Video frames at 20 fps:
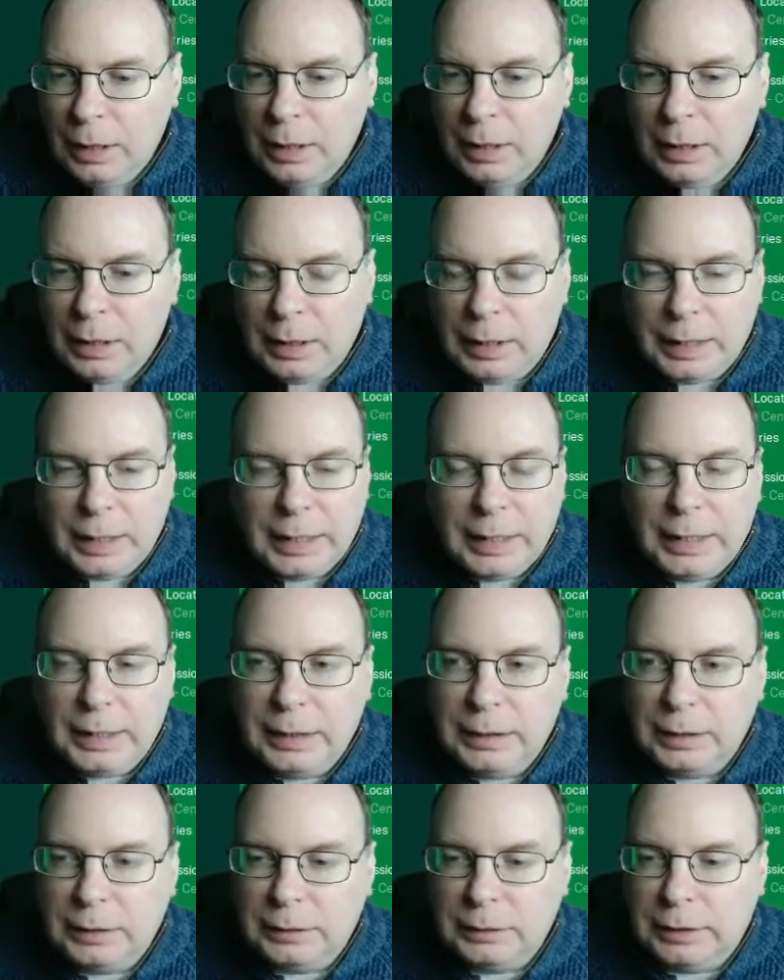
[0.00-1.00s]
And
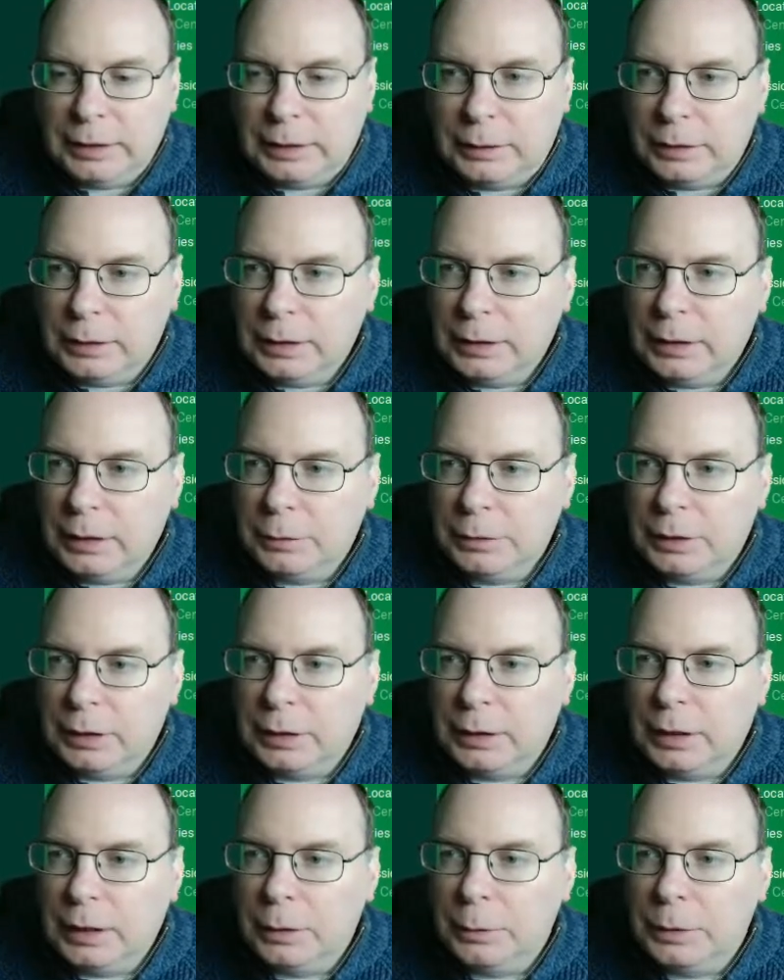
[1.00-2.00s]
now I think I was going to
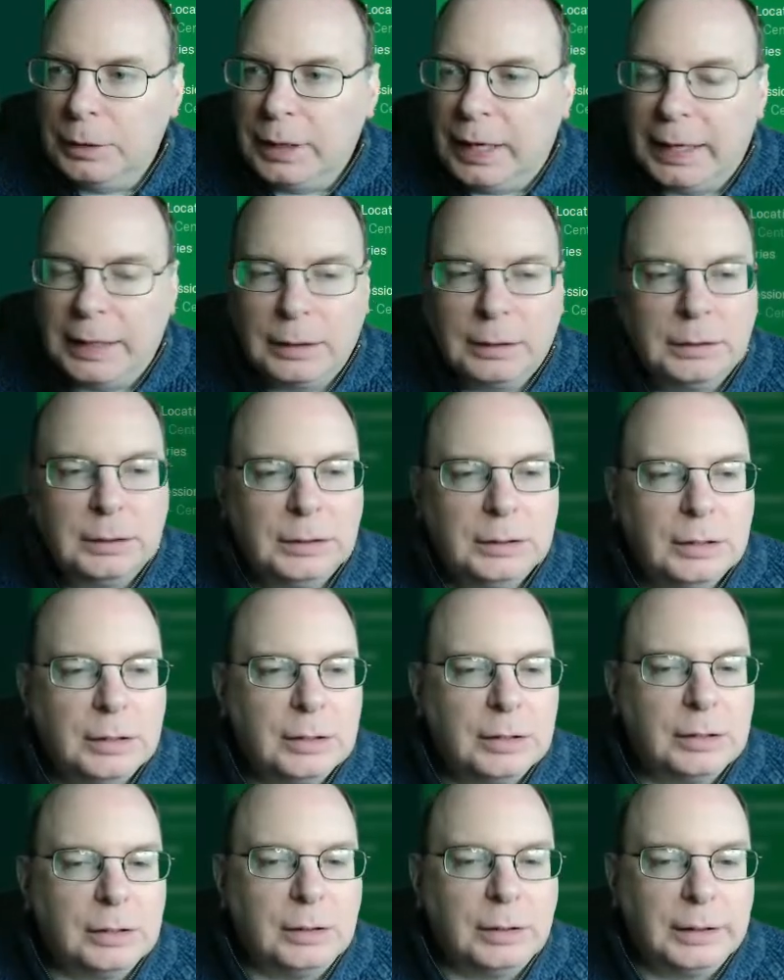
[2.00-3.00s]
go with that
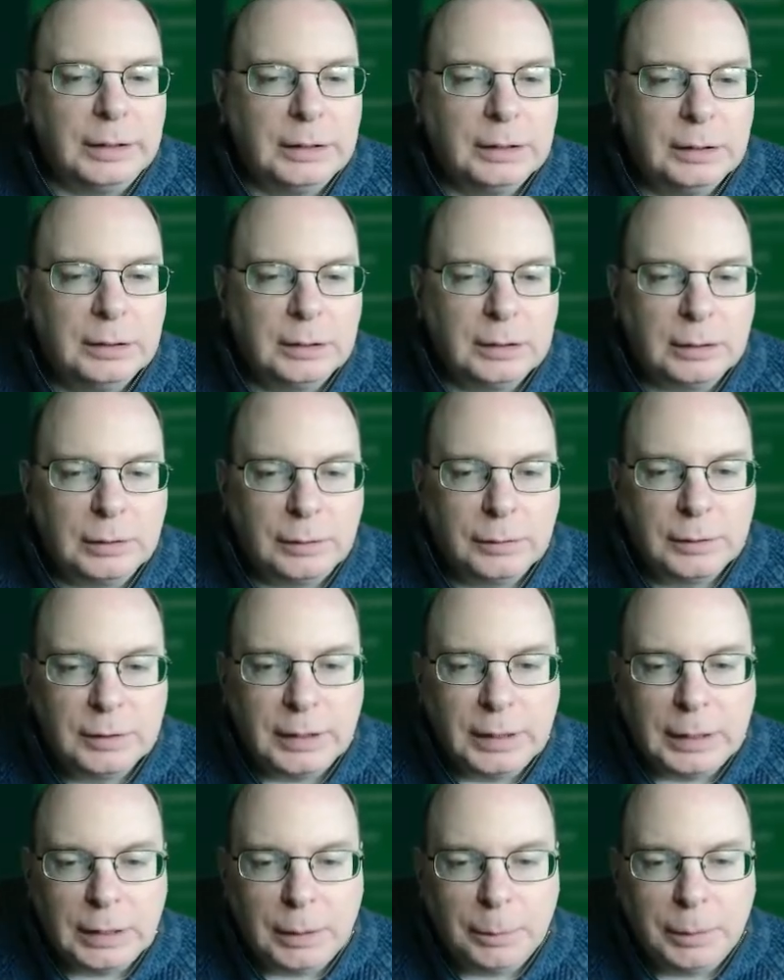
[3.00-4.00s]
side, so I'll set it
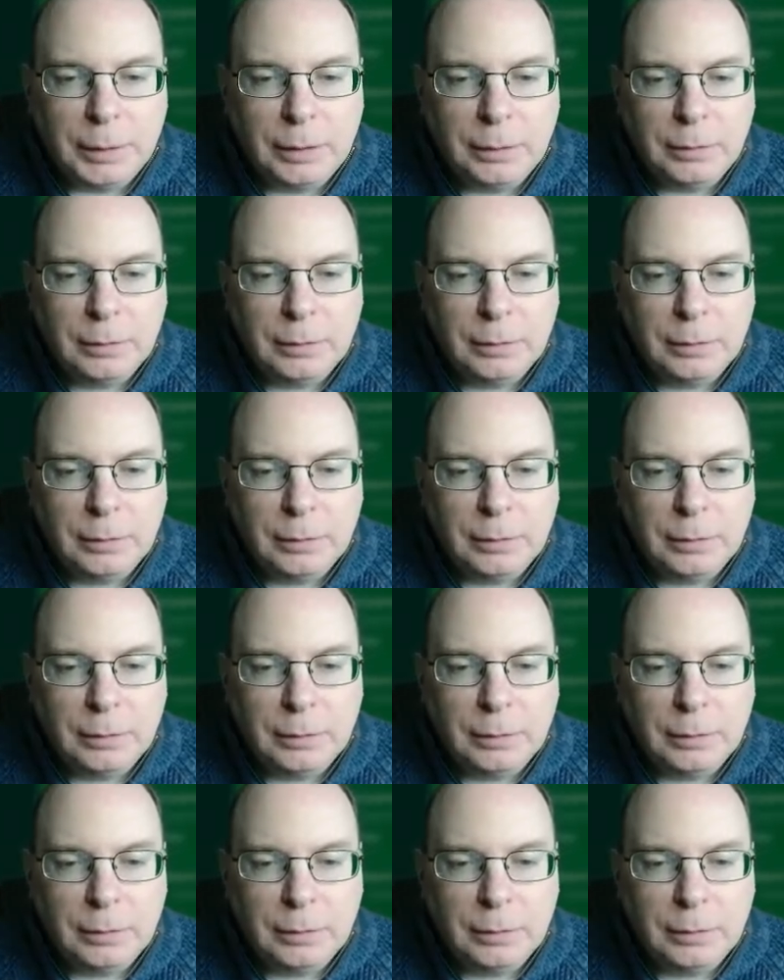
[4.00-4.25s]
up in